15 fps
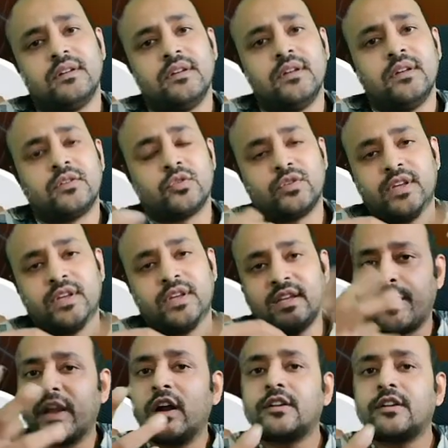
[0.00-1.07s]
So there's a
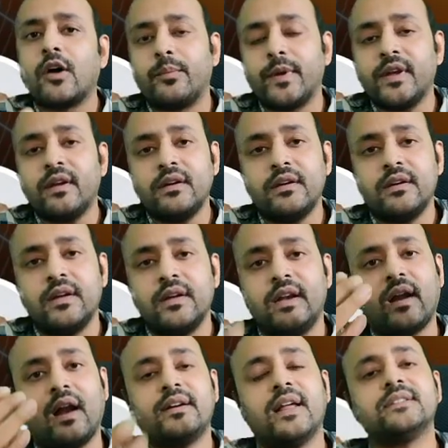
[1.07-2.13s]
bigger topic. It
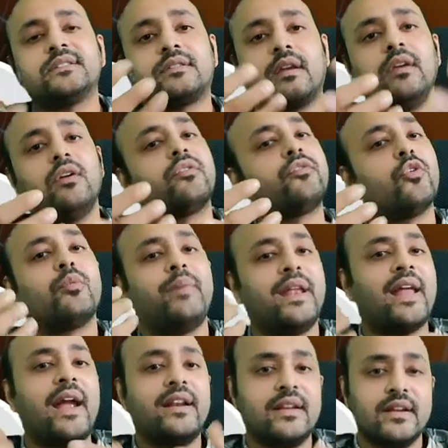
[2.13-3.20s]
contains 3 or 4
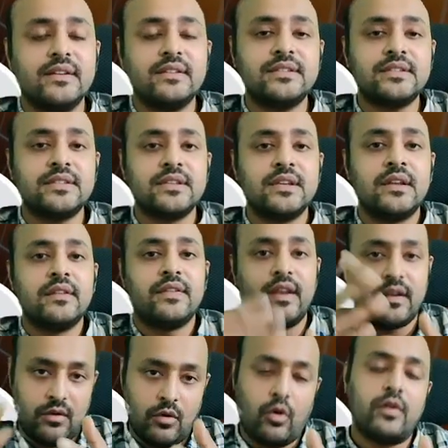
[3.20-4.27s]
main ideas,
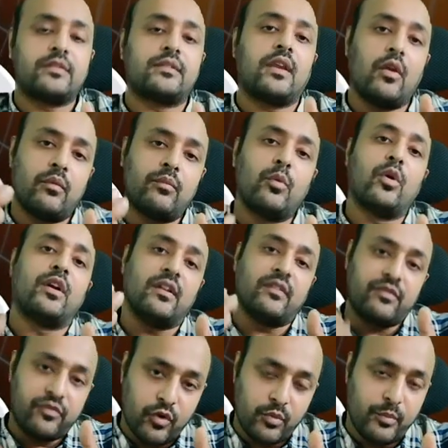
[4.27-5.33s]
or 3 or
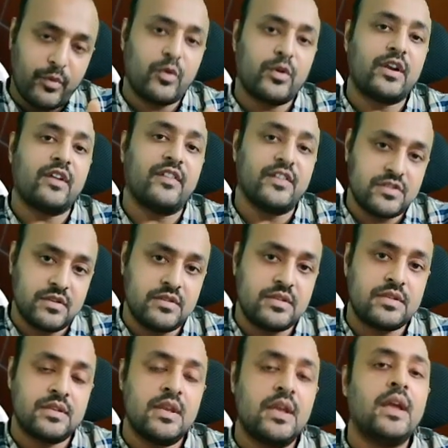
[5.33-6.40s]
4 more
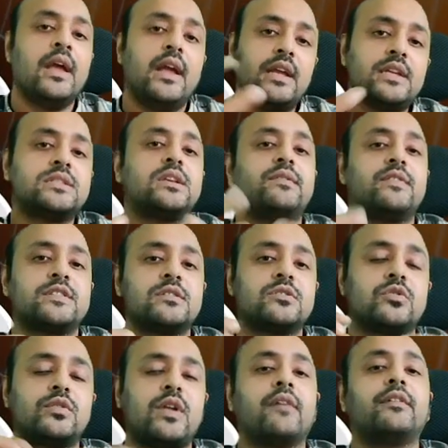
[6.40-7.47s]
divisions. Each division
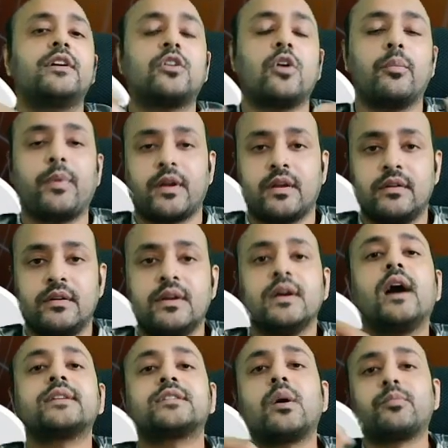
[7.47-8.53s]
should have a topic,
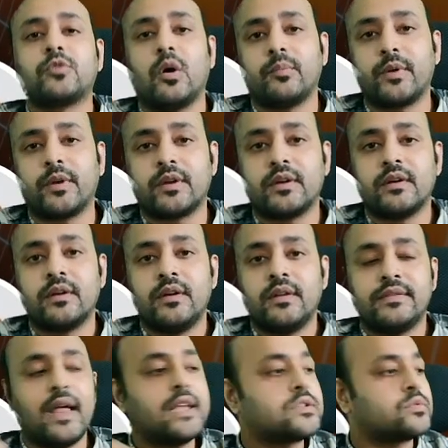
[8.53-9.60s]
a subtopic.
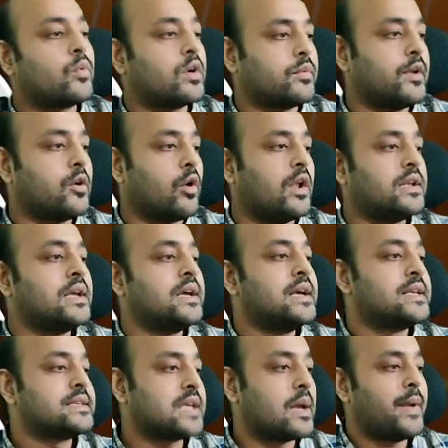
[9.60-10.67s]
That's what we call
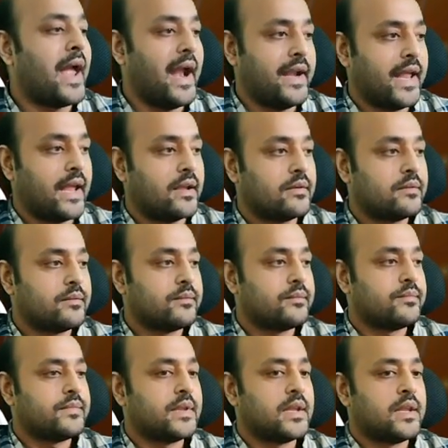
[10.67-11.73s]
subheading.
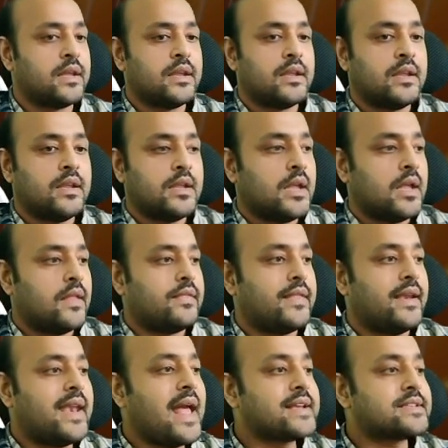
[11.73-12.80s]

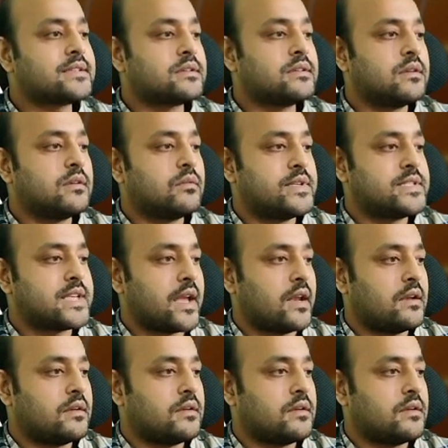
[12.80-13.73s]
The next, once again.